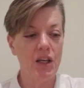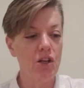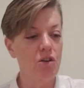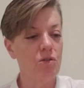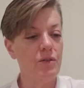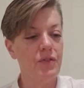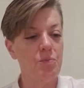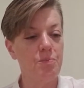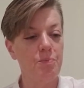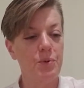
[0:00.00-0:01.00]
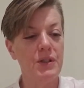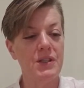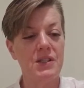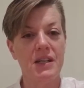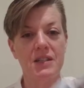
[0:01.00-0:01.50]
you know, if you put
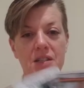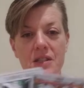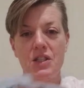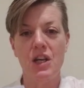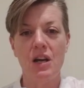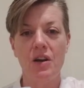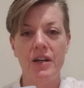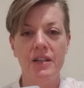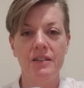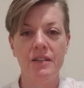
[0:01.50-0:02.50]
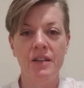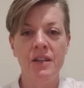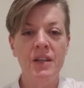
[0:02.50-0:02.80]
this next to the Chariot,